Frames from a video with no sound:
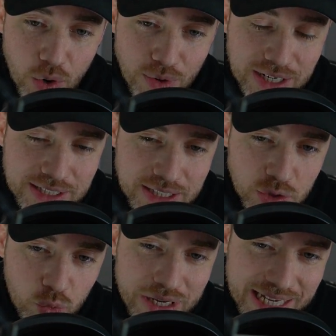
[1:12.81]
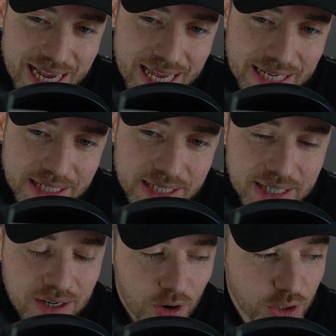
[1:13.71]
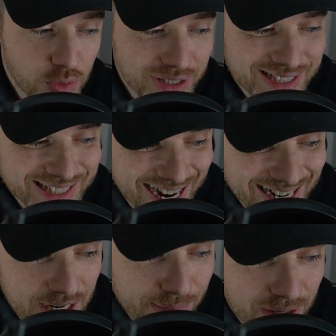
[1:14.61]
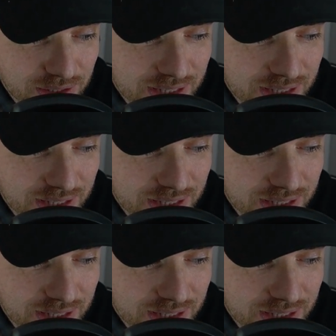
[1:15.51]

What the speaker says: going into this weekend? Are you excited about